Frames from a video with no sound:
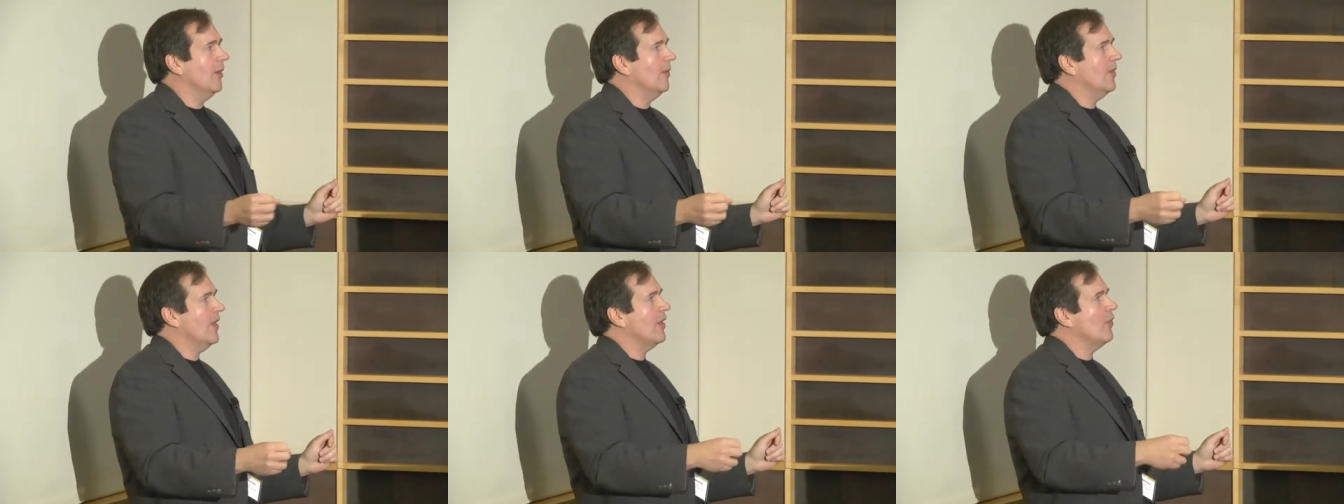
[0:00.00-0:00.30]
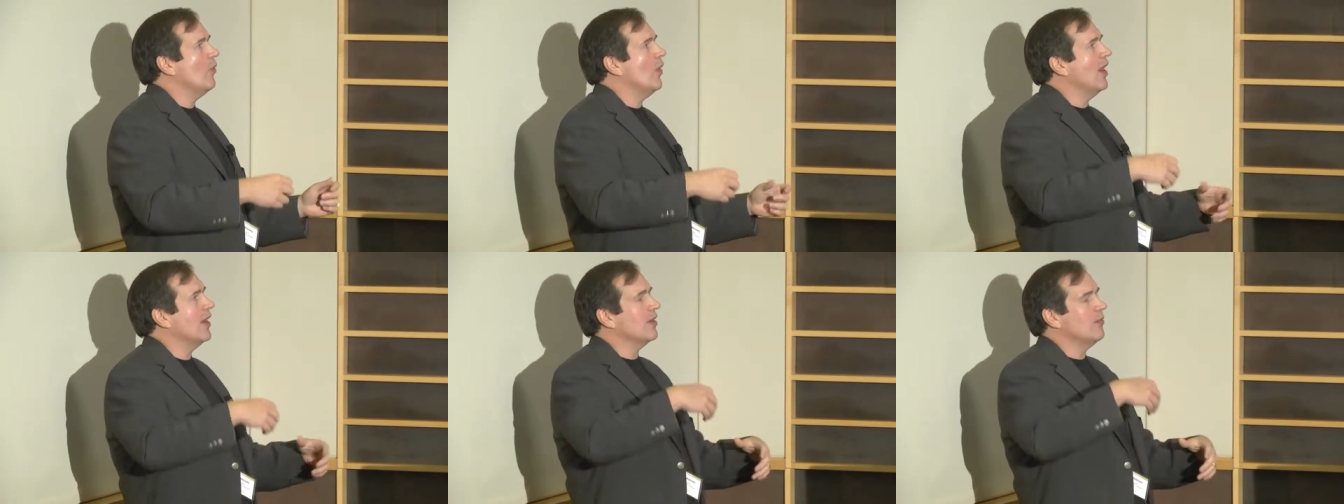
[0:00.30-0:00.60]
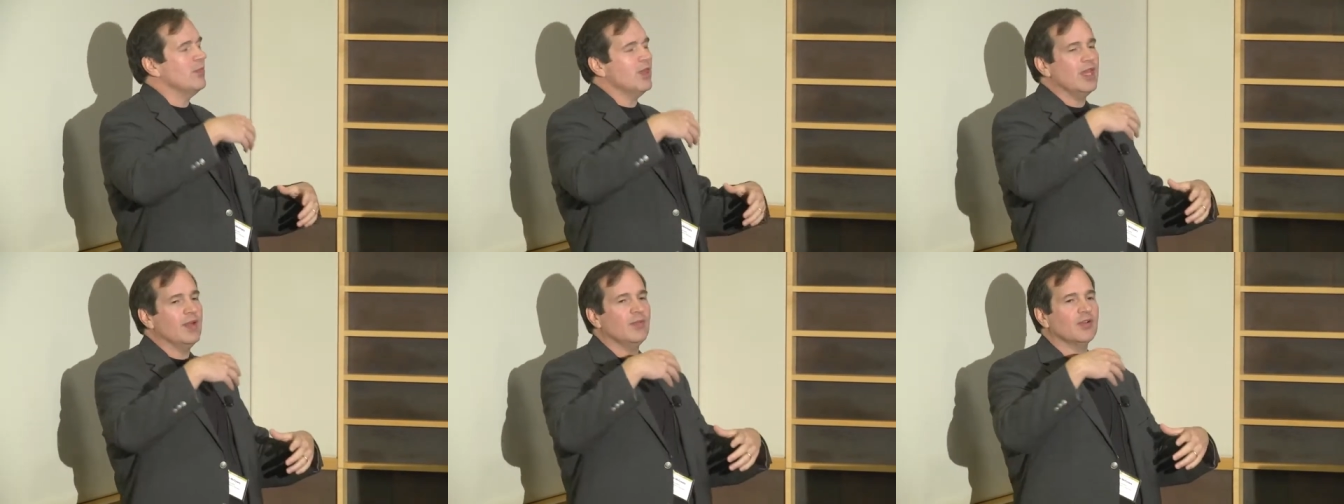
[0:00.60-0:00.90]
They want to
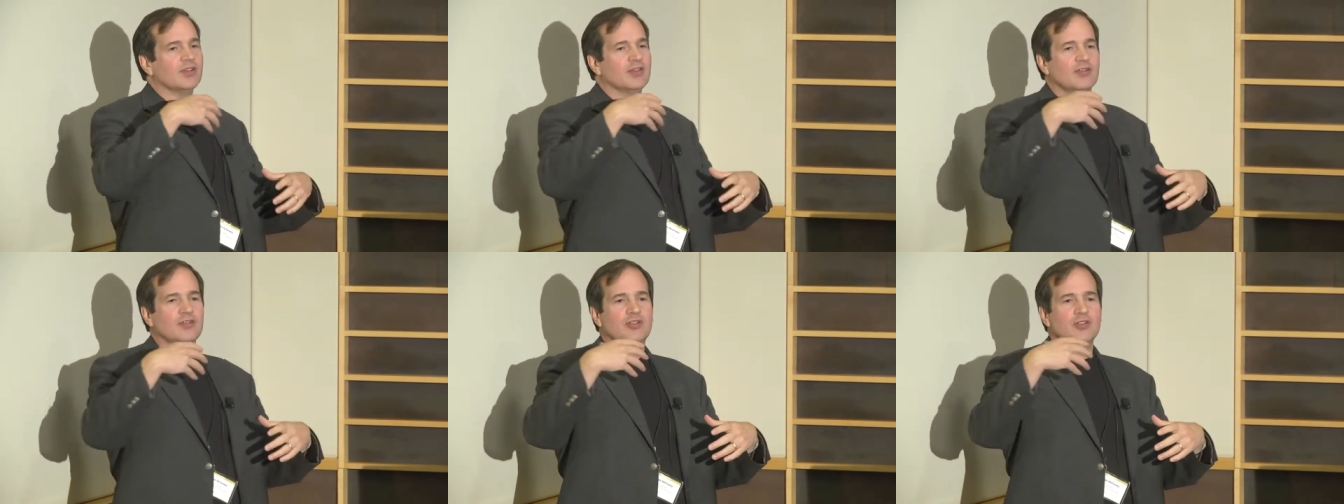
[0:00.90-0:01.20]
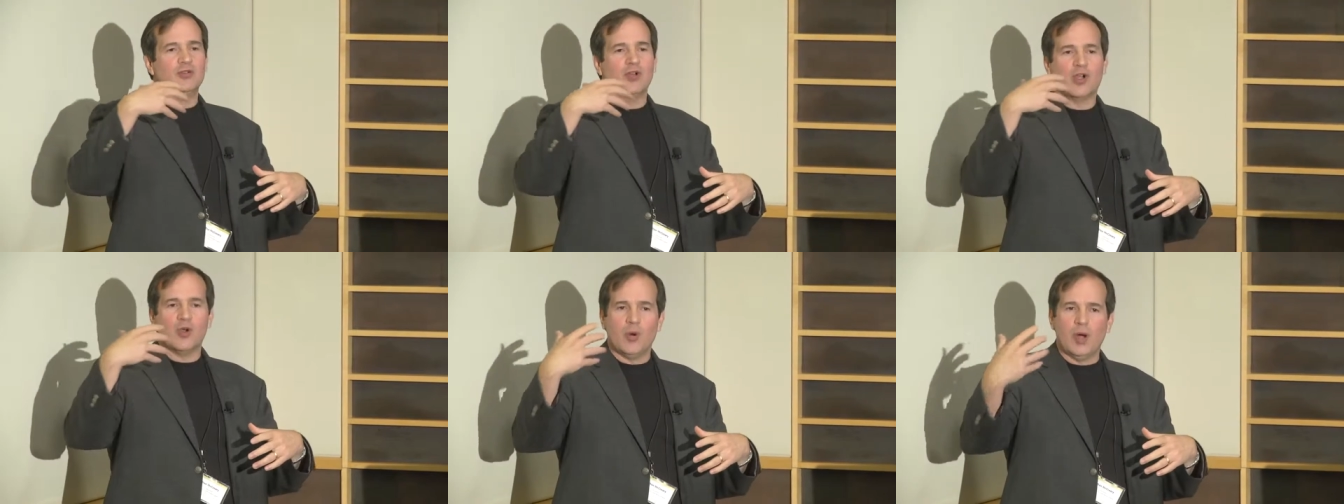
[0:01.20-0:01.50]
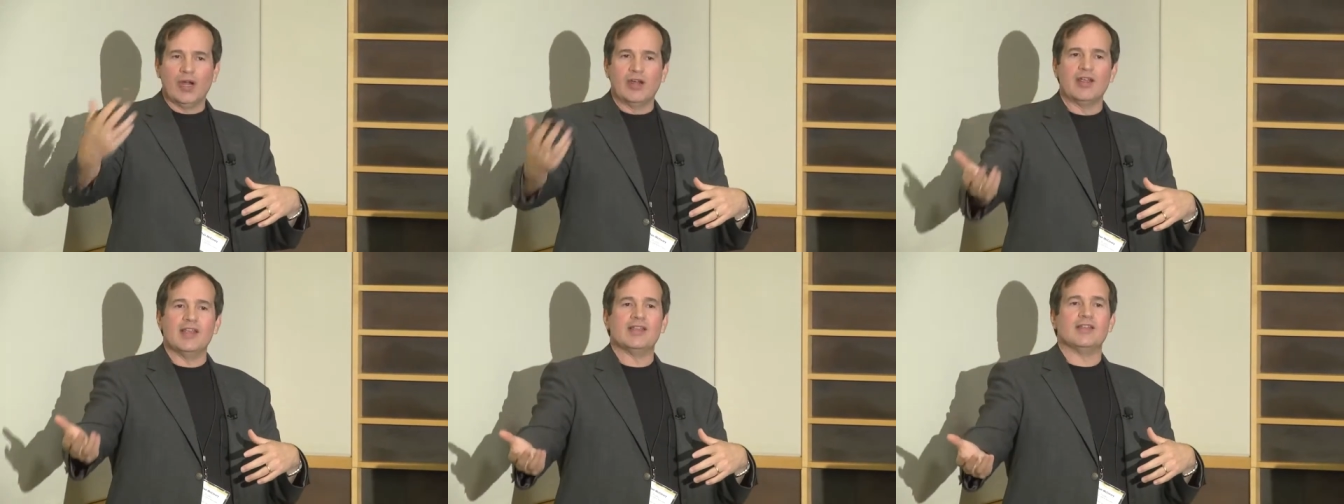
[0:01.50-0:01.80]
be able to do a
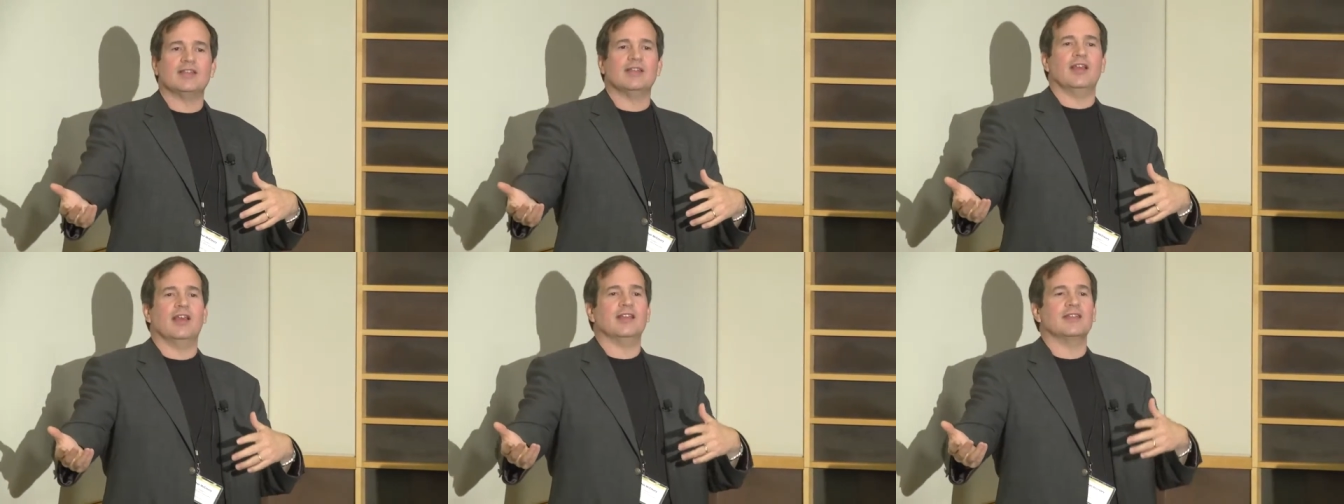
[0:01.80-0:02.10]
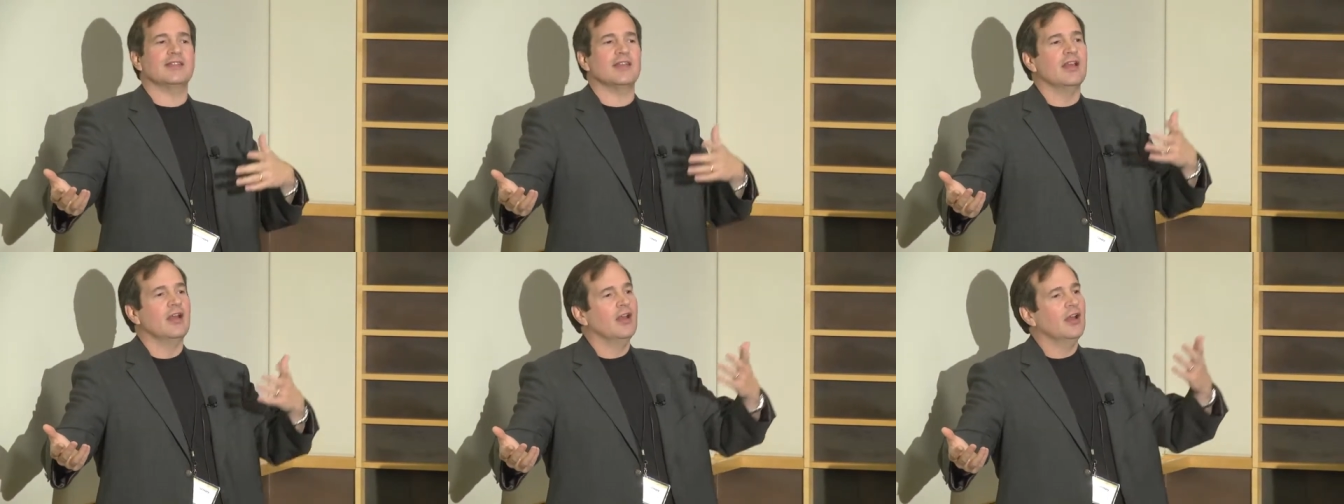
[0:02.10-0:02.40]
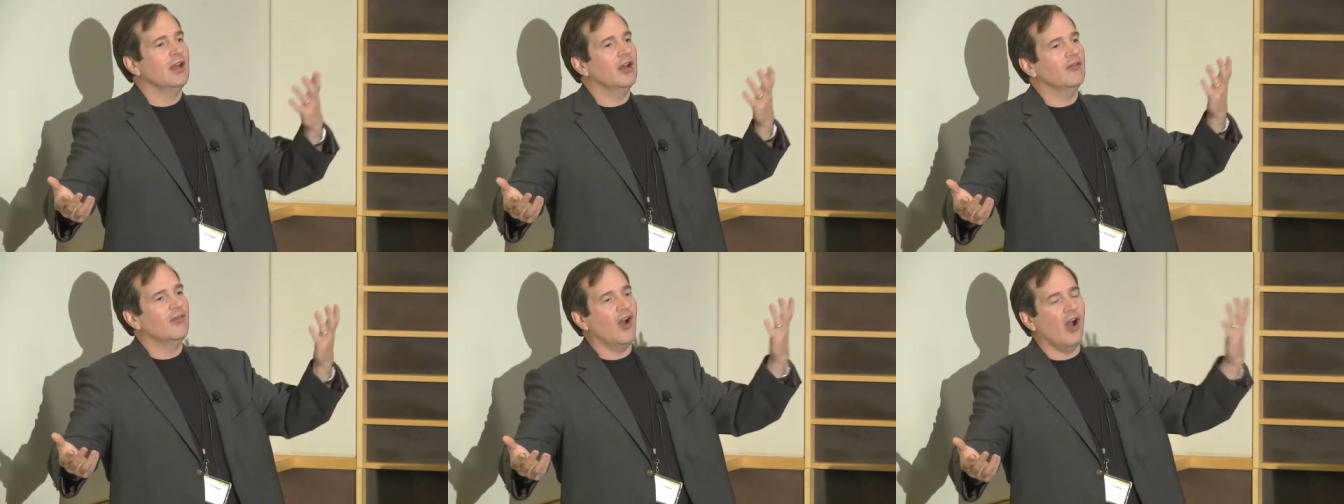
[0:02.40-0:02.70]
query that says,
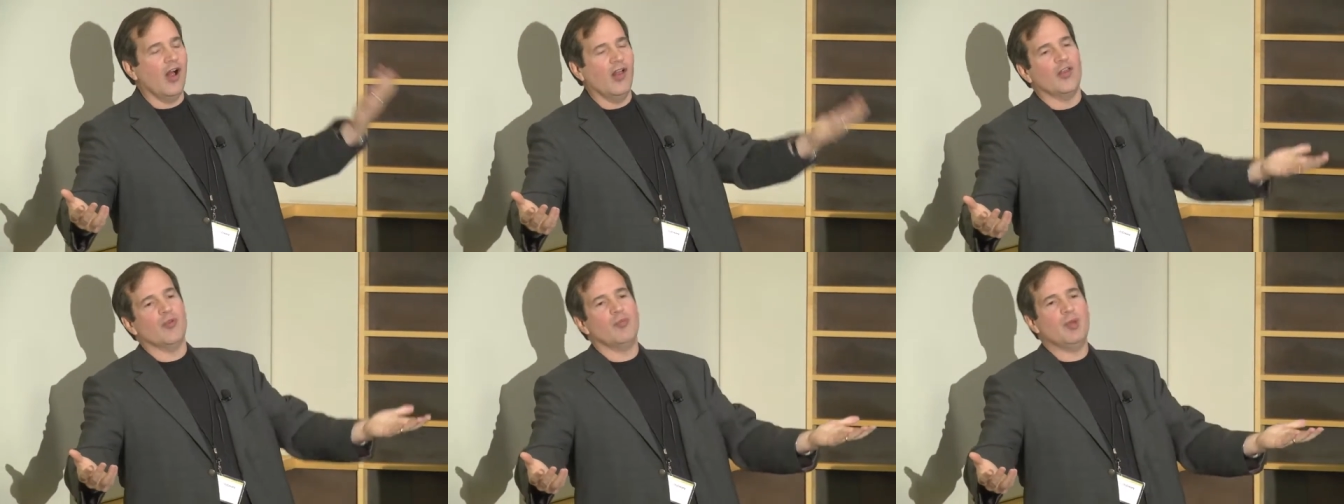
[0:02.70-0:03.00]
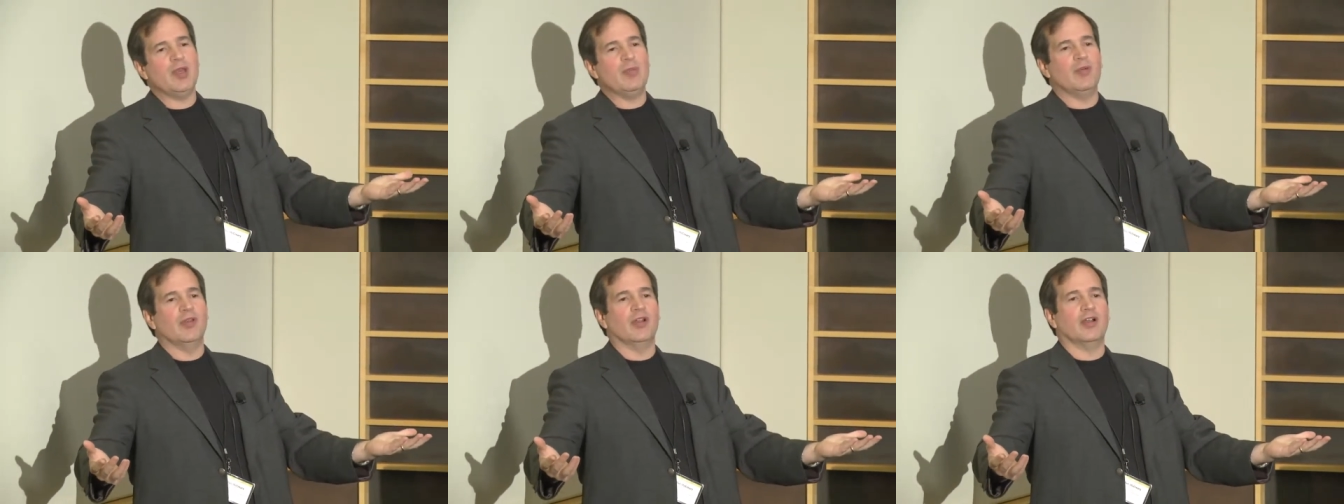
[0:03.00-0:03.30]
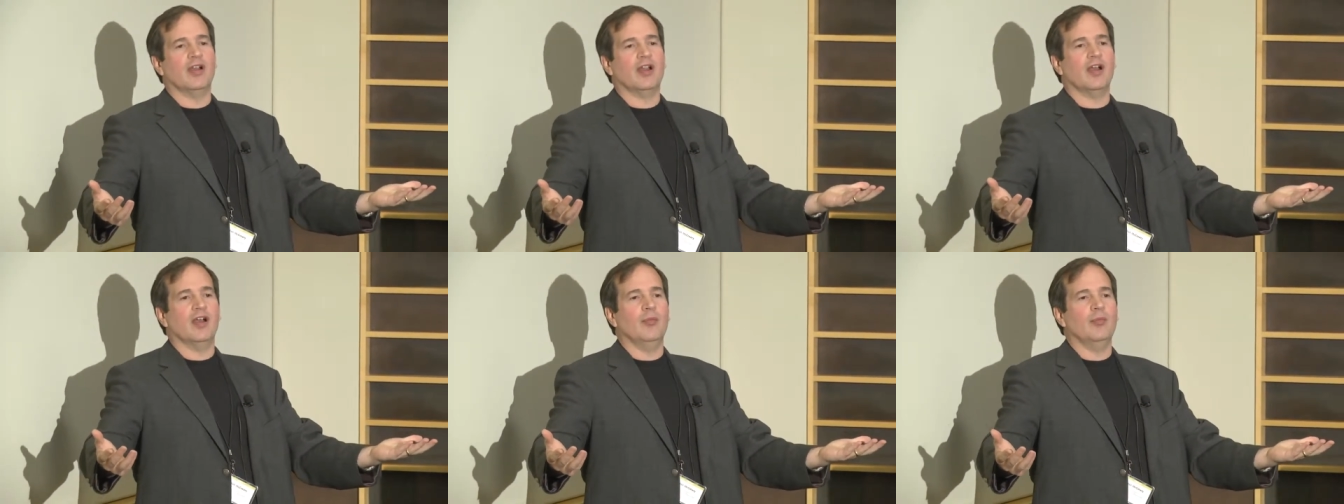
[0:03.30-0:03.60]
of all the people in
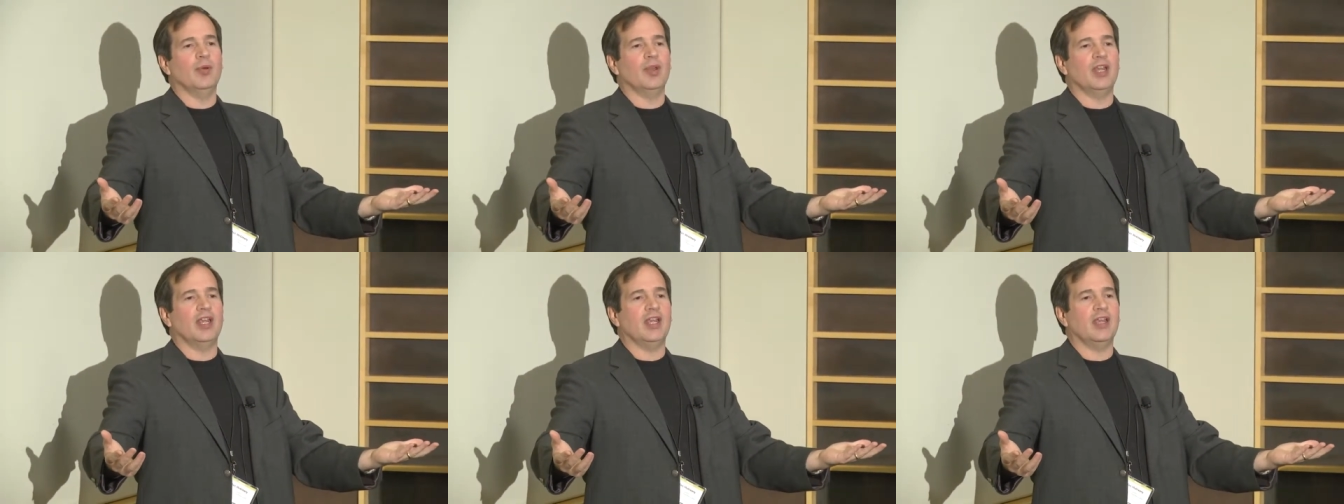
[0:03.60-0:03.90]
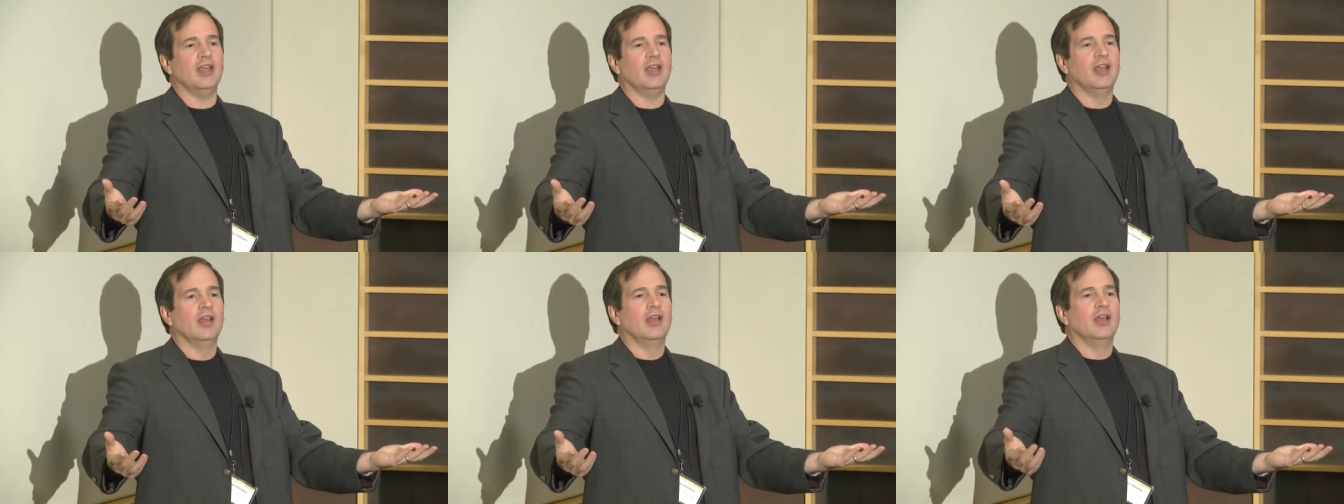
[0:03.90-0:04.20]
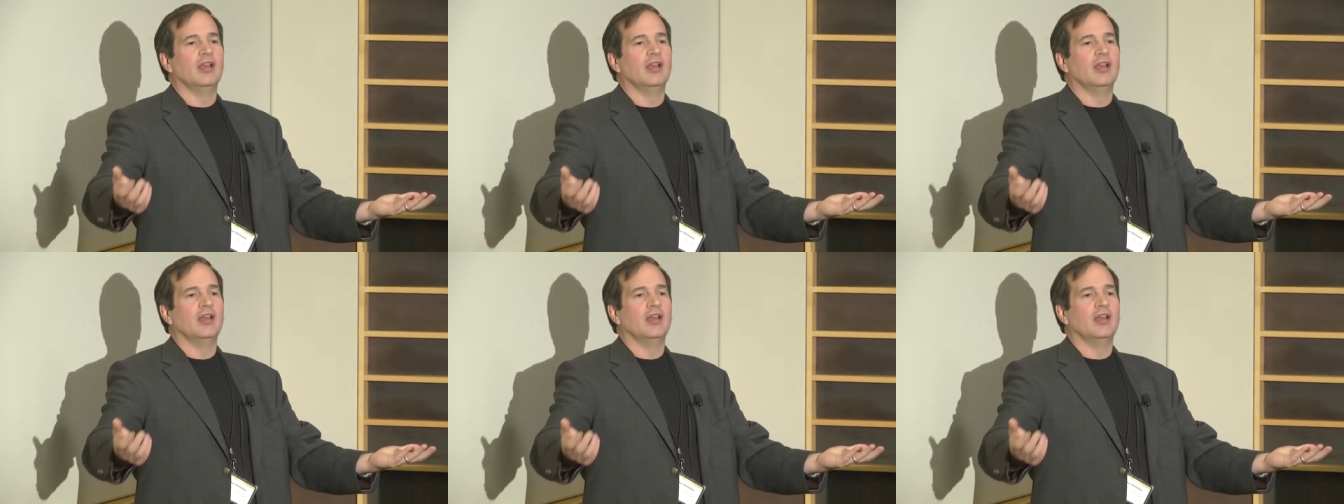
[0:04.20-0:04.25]
our company,